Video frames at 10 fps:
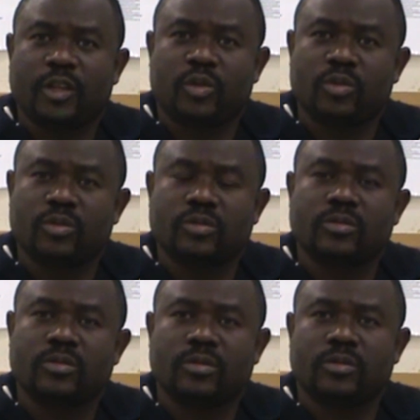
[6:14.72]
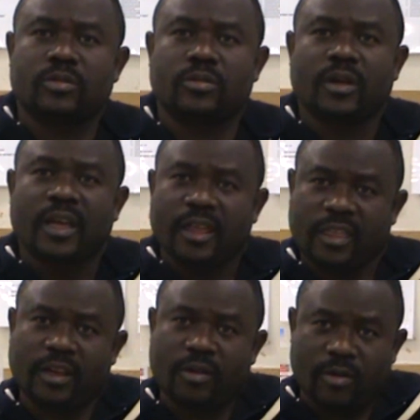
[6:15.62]
to
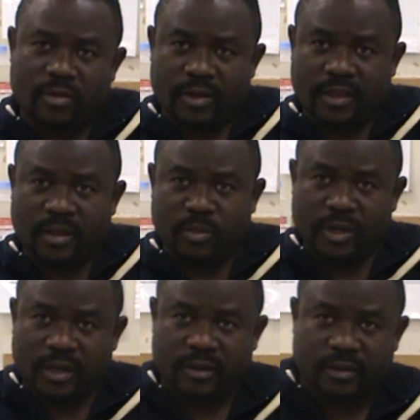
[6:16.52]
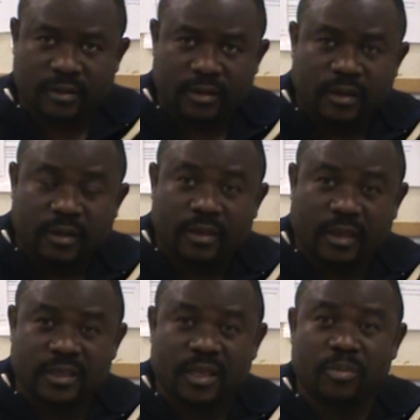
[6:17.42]
3 o'clock in the morning.
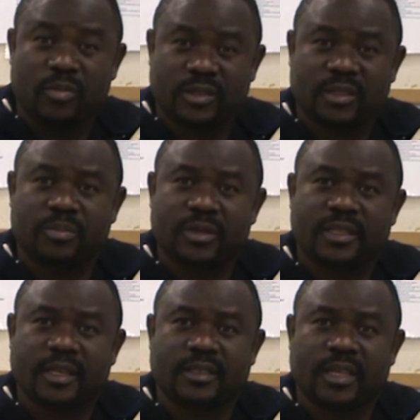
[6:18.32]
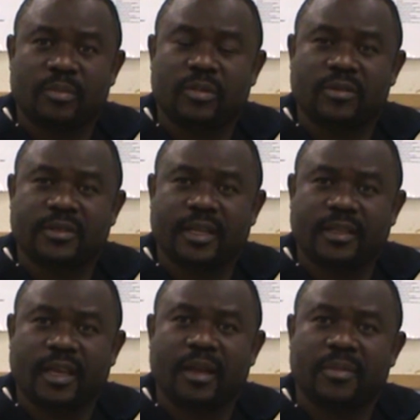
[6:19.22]
That's the most busiest time, because
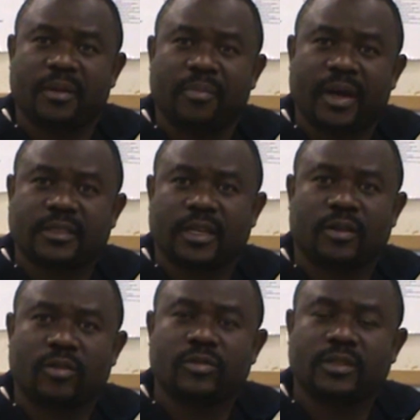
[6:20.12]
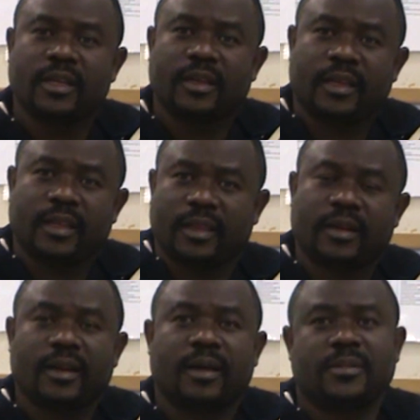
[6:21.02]
that time the bars are closed and the
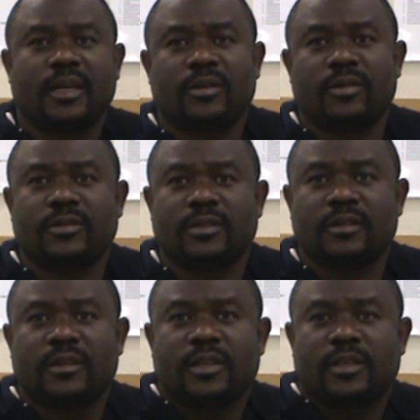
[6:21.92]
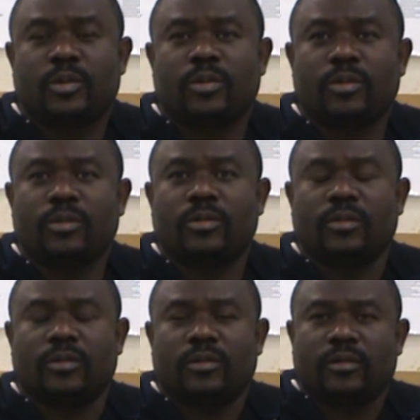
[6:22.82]
clubs are closed. So
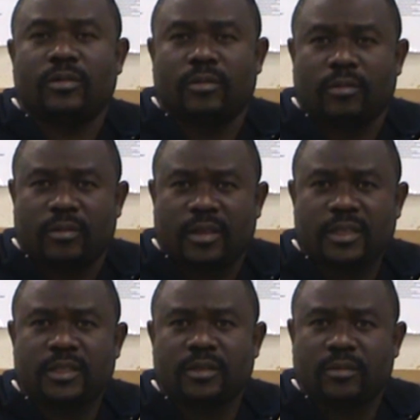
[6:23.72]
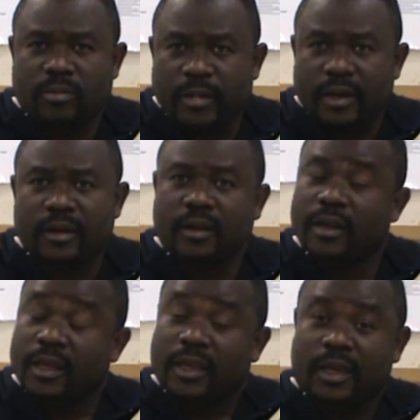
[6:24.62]
that's when,
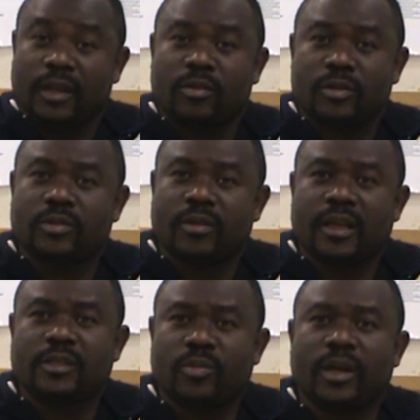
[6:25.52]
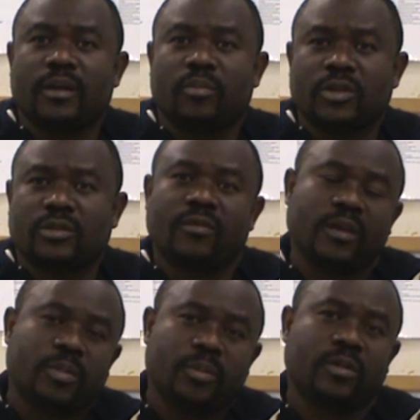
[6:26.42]
and also that's when most of
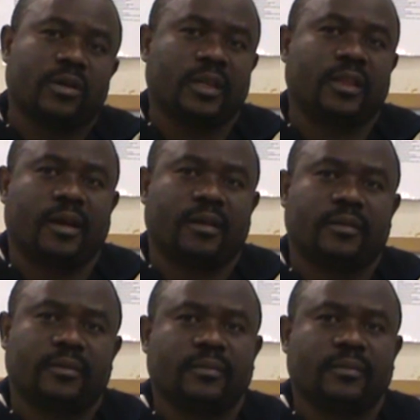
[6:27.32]
the people get drunk,